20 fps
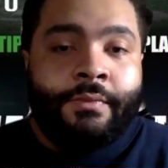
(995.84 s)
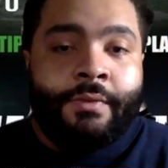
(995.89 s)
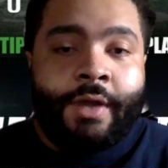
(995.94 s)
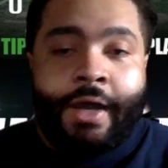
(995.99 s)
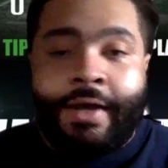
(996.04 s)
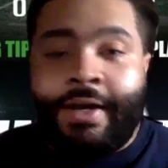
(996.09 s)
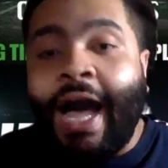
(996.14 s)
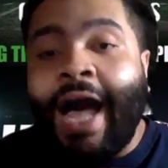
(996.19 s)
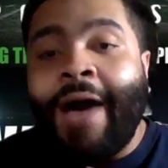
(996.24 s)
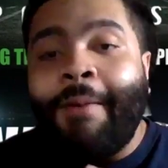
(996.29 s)

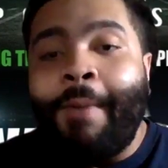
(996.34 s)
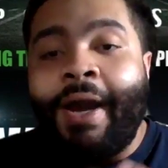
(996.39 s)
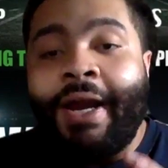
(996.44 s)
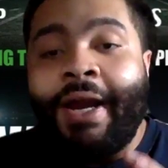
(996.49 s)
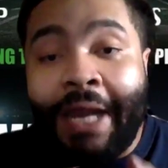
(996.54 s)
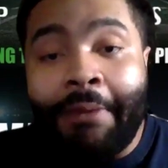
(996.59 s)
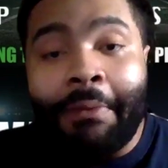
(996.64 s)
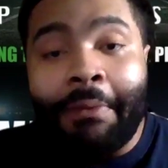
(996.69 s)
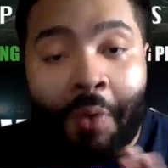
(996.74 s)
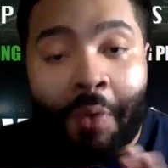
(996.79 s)
A guy by the
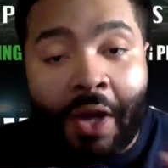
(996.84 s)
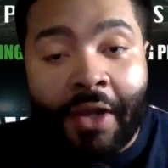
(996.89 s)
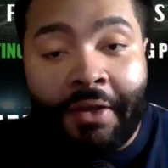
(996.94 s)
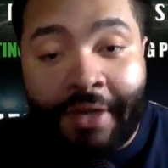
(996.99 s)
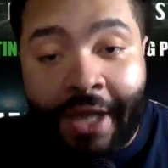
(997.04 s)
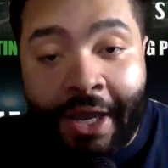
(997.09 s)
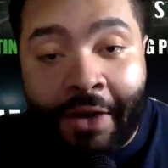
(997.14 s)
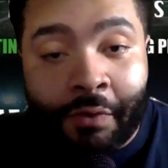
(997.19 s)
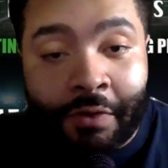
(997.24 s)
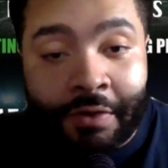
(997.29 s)
name of
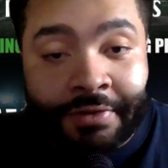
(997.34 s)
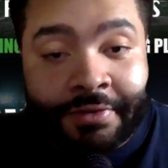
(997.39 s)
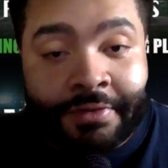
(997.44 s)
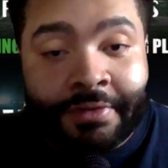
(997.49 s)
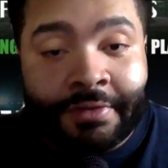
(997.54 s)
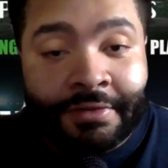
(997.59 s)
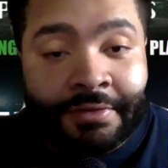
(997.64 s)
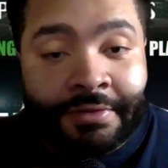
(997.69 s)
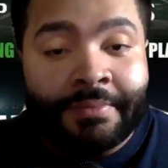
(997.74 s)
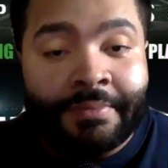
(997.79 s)
Braylon
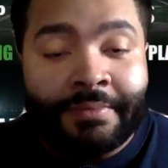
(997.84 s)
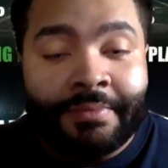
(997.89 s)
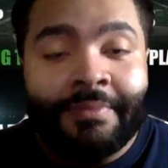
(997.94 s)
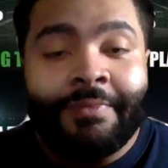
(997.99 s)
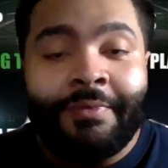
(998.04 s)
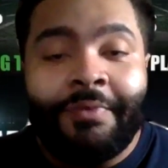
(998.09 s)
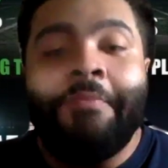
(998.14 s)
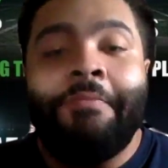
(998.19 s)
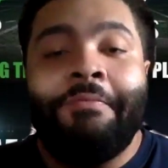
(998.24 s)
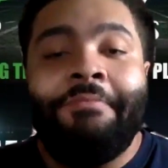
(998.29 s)
Edwards.
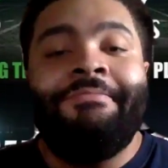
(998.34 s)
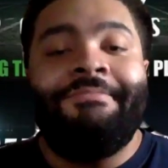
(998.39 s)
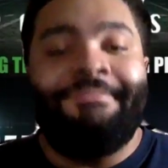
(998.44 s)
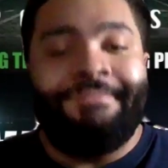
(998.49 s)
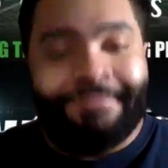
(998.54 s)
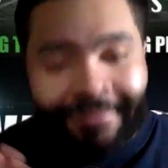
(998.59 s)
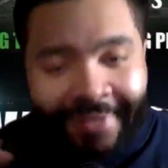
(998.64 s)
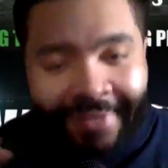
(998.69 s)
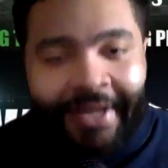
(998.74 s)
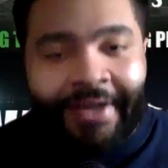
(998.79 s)

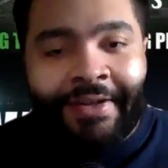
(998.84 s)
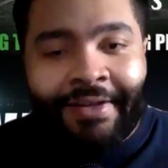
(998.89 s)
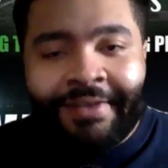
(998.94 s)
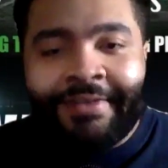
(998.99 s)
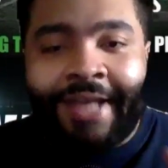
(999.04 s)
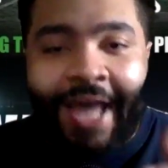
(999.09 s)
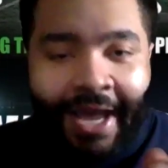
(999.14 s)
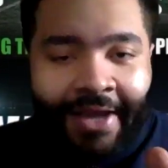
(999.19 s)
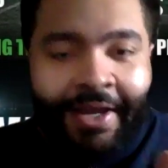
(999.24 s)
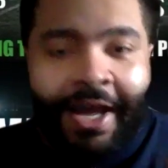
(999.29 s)
Yeah,
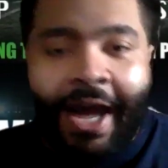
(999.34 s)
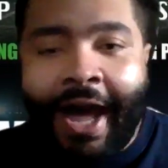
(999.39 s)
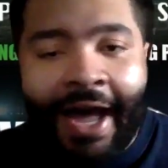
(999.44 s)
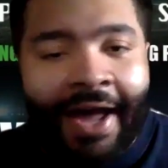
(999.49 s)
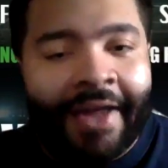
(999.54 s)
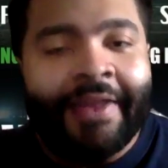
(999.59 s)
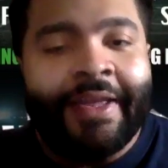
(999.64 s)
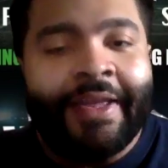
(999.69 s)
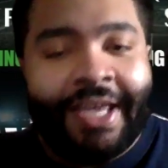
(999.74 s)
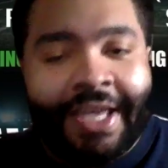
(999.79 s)
that
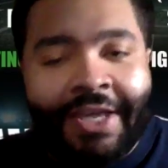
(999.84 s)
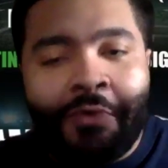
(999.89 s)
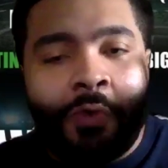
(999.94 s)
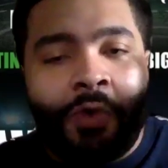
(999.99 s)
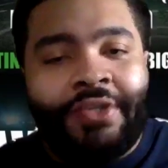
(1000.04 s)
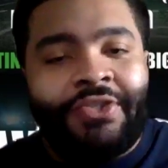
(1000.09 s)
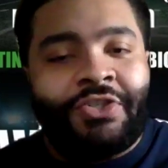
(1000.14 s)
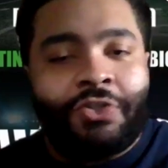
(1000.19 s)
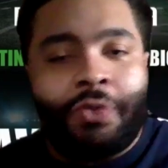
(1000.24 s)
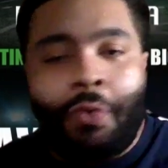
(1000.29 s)
guy. He
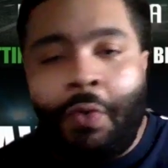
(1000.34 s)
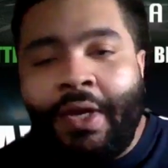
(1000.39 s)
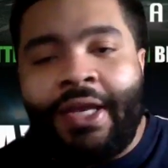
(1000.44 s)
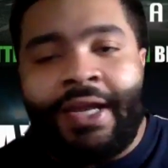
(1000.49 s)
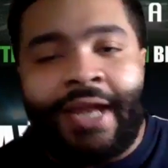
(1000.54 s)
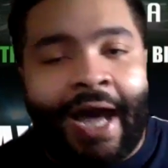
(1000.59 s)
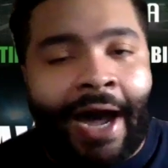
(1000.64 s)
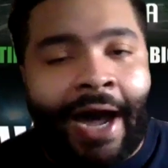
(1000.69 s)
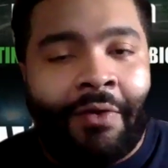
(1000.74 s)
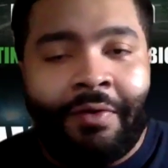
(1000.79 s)
once tweeted
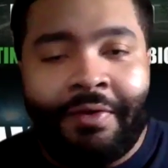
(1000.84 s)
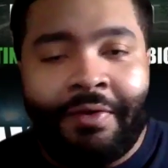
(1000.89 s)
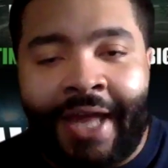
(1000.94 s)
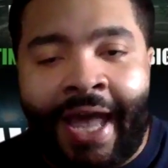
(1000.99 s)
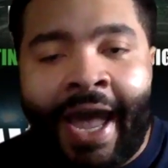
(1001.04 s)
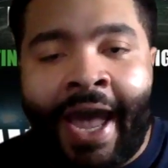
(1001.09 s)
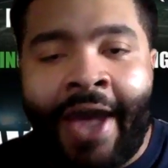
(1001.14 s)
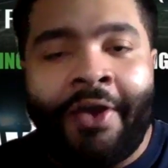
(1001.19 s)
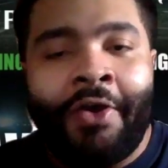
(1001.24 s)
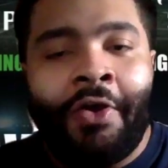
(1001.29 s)
out
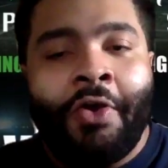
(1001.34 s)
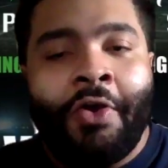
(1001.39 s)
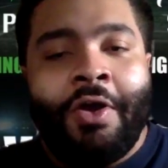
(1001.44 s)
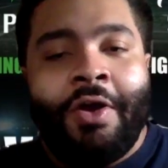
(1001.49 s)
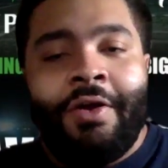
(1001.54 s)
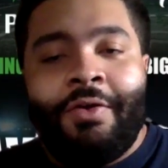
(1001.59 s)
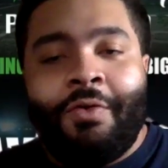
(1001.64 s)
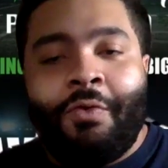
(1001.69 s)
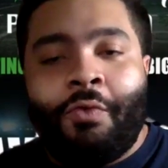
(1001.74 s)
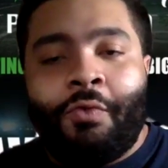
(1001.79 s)
that
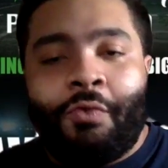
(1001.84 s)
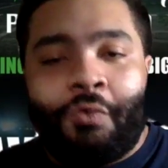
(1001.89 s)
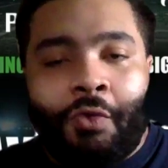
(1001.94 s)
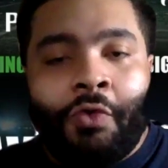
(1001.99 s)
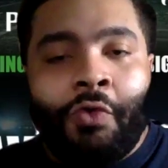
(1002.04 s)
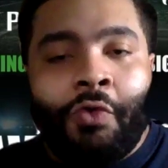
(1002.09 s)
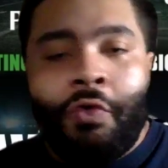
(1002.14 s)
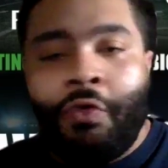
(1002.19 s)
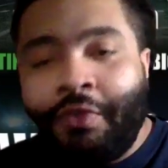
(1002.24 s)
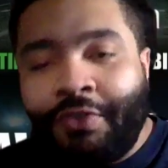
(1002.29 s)

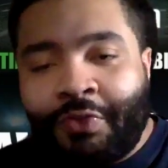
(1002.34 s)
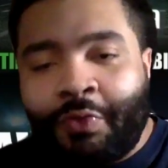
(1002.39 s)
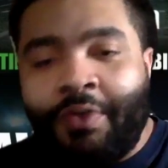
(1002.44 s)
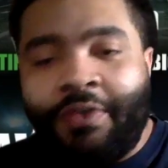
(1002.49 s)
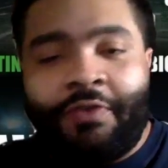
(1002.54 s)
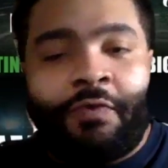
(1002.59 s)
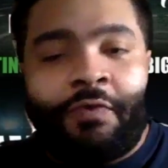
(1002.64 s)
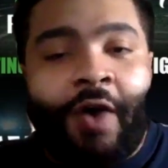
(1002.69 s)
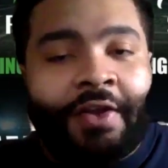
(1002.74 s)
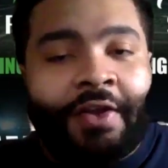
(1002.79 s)
rules
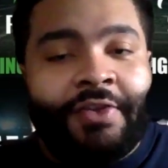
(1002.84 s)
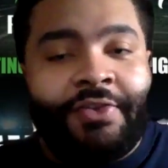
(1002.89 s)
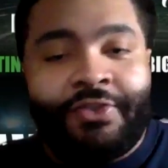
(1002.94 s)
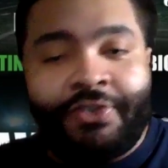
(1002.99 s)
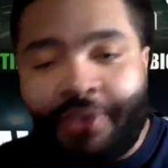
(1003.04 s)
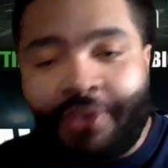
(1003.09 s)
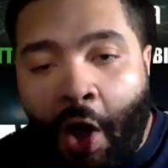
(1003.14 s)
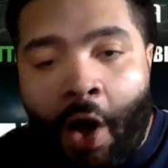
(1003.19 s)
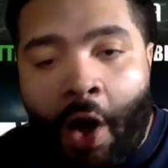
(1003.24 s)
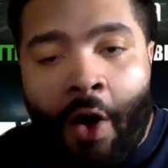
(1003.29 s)
was fucking
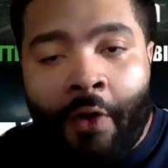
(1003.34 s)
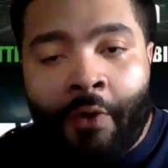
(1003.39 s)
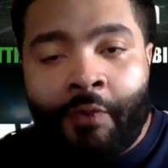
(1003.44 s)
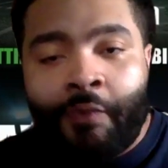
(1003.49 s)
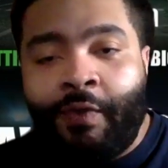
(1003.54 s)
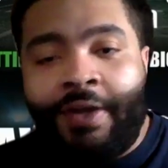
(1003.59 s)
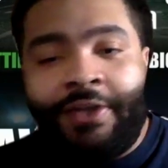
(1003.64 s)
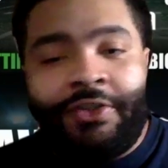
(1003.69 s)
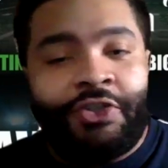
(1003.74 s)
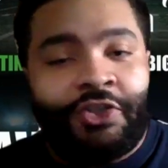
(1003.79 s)

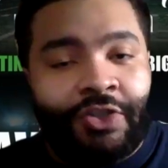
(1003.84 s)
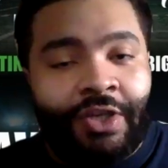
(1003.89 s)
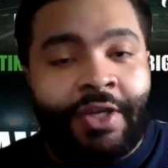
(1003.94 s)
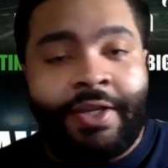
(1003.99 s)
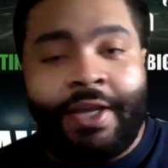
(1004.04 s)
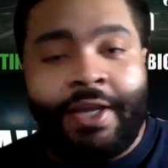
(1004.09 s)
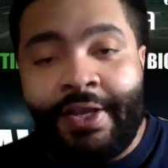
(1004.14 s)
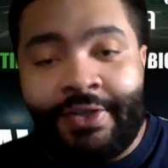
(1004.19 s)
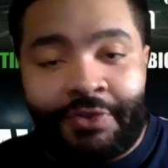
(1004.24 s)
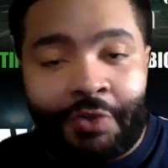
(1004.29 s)
soft and shit
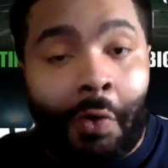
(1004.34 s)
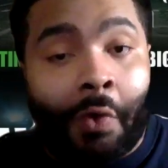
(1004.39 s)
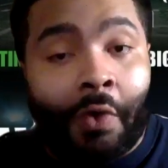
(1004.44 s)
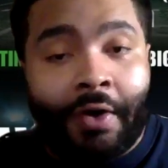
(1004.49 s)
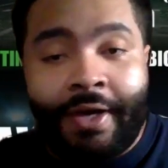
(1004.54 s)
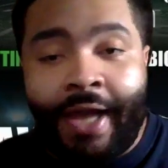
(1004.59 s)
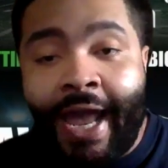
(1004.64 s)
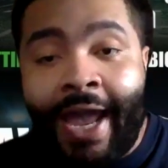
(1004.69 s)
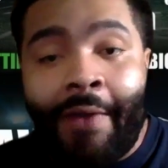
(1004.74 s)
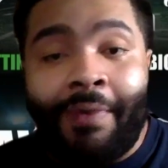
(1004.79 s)
against Notre
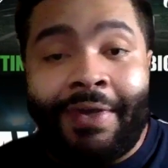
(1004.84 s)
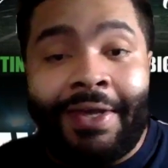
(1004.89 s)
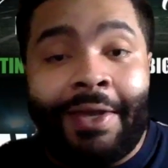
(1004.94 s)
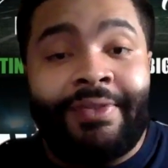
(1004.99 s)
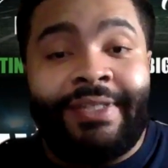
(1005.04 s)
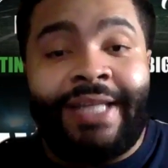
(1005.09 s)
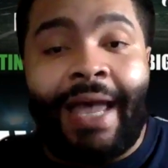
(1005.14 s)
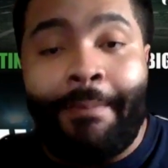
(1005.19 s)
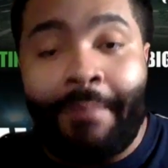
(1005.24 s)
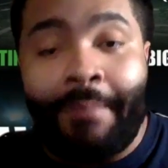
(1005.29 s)
Dame when he
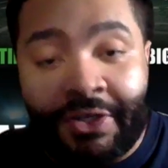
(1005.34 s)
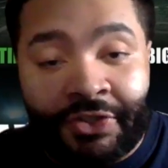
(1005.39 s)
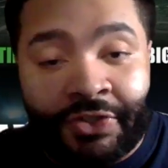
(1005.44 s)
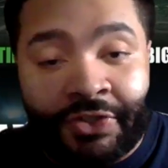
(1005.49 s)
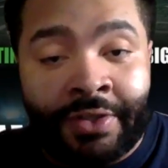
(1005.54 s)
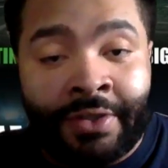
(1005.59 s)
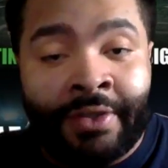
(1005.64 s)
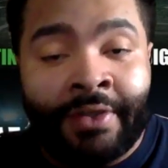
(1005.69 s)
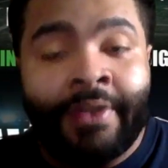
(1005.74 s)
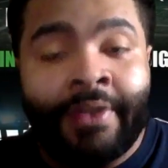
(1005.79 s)
was at
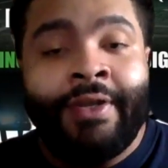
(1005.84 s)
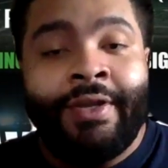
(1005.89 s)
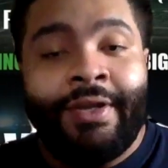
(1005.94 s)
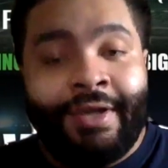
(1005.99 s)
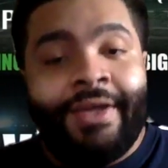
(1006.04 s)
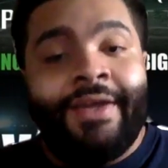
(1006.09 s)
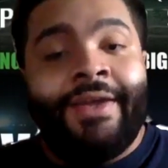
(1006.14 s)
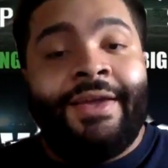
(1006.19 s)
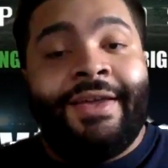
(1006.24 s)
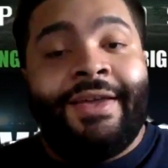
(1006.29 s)
Michigan.
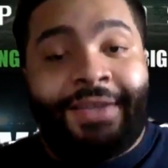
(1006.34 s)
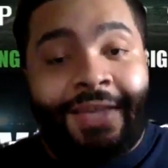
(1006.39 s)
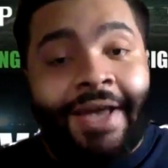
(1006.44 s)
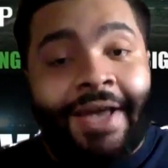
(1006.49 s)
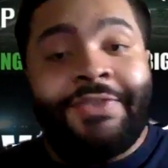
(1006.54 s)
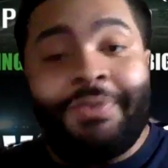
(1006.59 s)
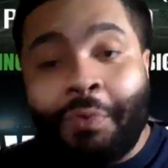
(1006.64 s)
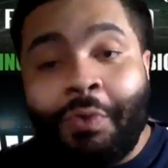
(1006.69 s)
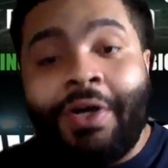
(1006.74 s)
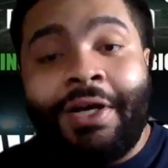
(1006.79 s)

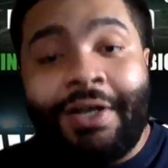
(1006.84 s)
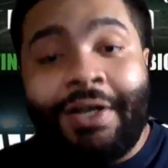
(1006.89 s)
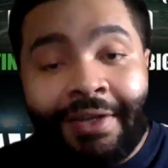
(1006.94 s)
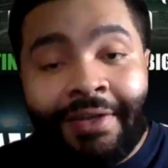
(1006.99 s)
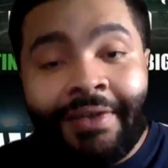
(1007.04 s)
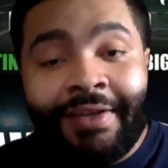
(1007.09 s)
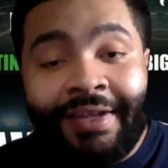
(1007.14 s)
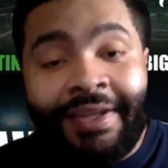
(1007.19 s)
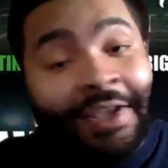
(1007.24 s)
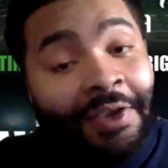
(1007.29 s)
Guess what?
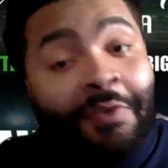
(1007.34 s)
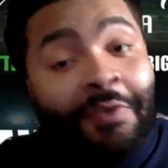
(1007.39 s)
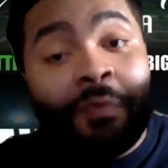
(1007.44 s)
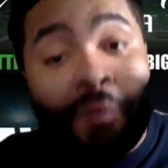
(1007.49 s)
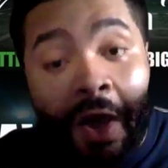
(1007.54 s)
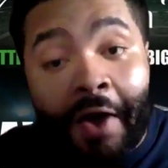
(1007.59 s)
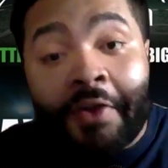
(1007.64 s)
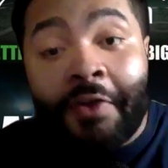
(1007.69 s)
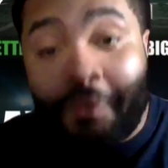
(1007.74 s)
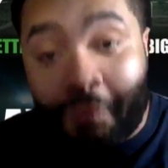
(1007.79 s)
He's
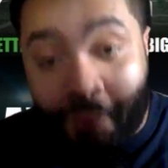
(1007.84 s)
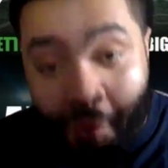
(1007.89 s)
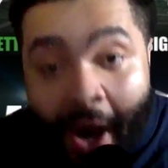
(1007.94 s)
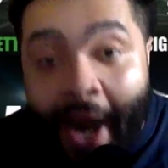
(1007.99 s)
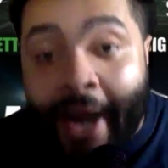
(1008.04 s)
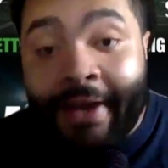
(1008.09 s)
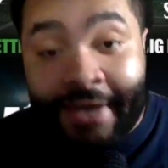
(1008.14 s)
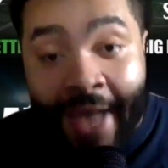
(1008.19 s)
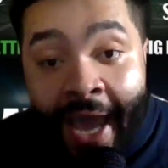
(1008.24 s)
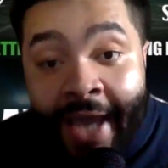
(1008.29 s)
fucking
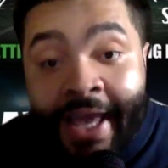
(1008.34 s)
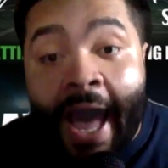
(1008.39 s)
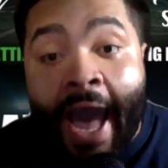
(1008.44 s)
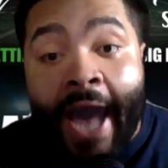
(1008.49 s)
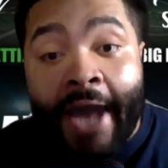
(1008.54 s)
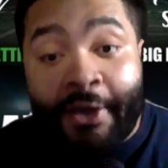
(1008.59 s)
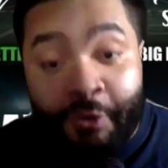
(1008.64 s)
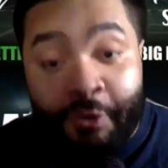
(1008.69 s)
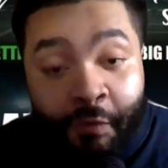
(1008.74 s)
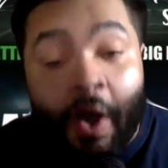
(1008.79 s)
right. That
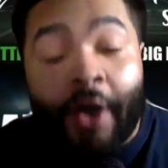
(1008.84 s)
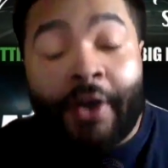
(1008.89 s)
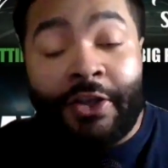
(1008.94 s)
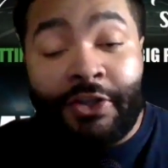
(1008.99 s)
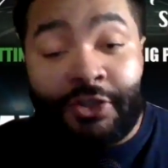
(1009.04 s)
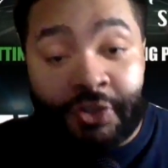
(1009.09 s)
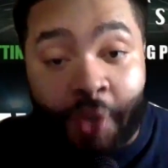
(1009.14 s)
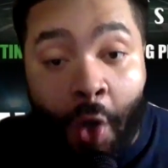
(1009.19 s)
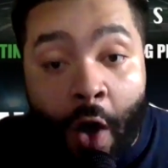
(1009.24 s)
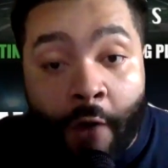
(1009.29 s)
guy is fucking
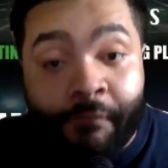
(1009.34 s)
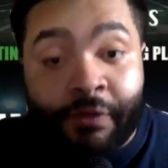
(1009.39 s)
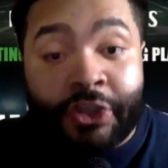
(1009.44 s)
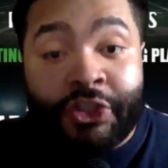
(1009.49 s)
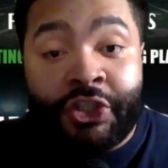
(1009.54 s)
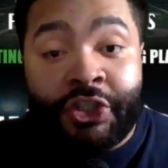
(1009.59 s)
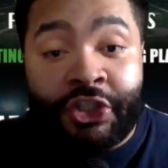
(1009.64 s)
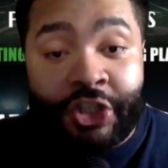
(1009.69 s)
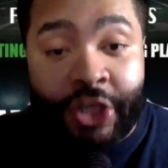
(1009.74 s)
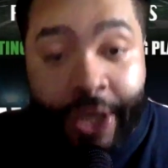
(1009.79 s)
soft as
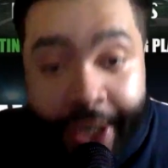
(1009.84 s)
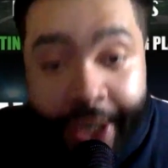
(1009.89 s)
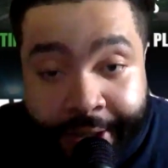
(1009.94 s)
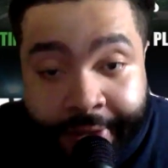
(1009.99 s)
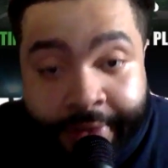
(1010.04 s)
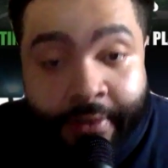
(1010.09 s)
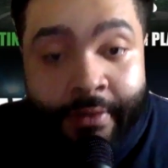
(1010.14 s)
shit.